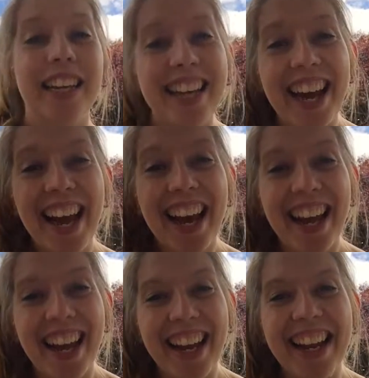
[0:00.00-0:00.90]

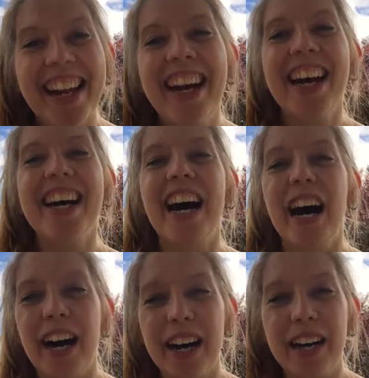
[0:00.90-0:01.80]
Yay.
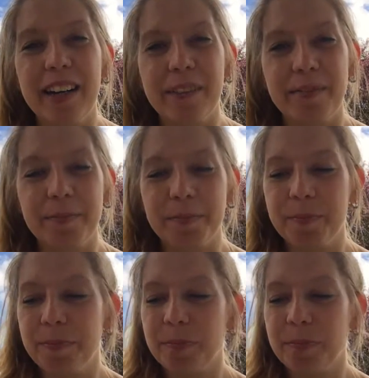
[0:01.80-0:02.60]
Um,